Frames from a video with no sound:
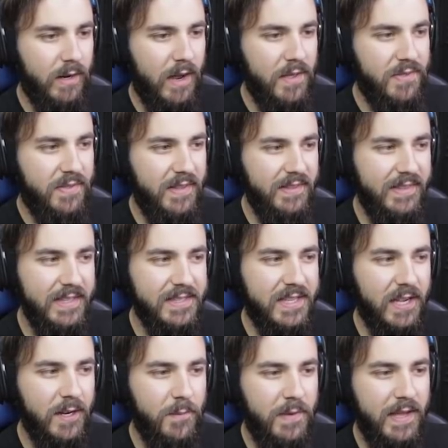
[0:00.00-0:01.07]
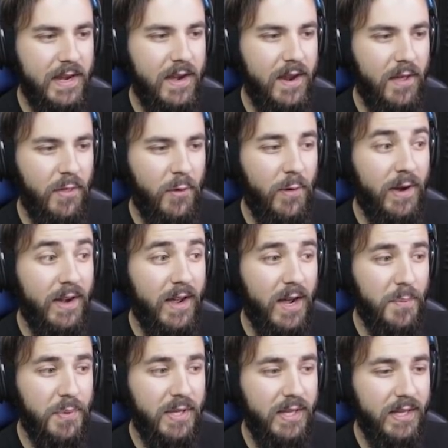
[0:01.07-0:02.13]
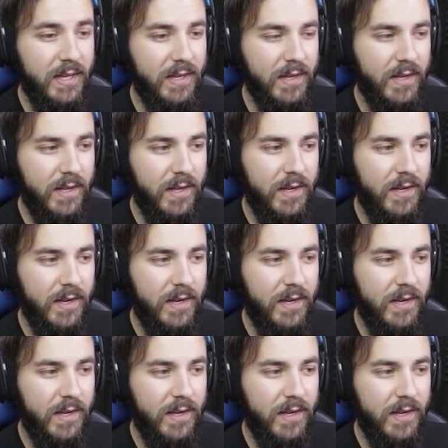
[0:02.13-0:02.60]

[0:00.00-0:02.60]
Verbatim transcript: I think there's gonna be another one up here.